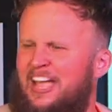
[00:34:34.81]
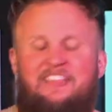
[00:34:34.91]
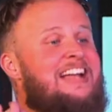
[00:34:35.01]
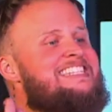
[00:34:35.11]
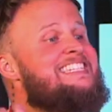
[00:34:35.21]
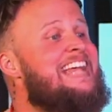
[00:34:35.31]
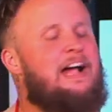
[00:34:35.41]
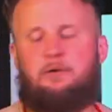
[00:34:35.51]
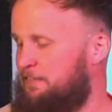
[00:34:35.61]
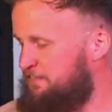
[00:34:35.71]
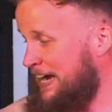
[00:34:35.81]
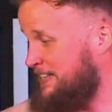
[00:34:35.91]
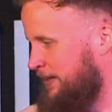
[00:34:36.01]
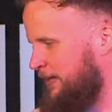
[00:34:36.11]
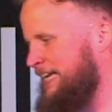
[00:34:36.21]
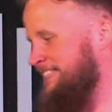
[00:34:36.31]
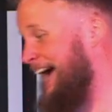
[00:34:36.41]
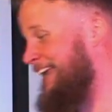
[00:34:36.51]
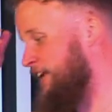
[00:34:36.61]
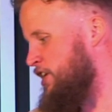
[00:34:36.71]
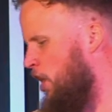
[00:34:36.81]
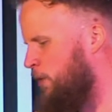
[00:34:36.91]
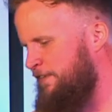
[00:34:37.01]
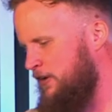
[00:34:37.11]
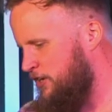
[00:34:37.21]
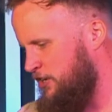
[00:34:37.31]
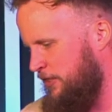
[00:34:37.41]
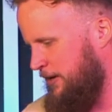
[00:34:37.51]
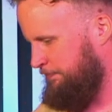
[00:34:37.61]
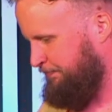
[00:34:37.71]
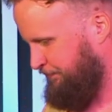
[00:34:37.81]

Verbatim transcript: And that's sacrificing. Like I said, I didn't know if I was going to do that.